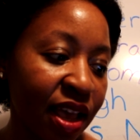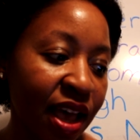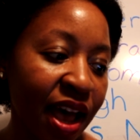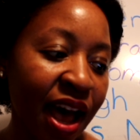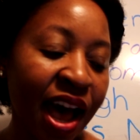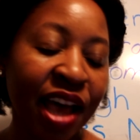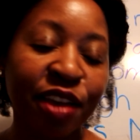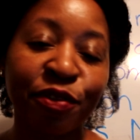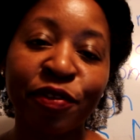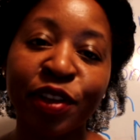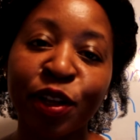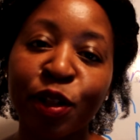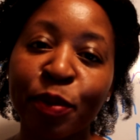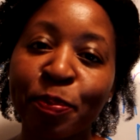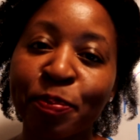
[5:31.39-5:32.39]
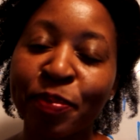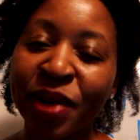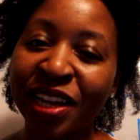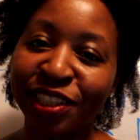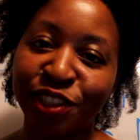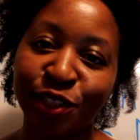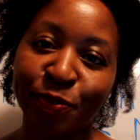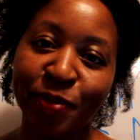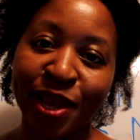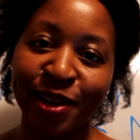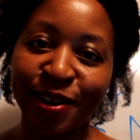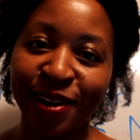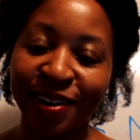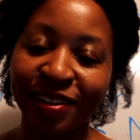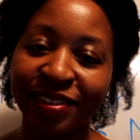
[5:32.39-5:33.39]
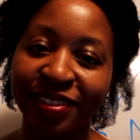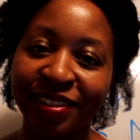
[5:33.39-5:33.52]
I feel much better.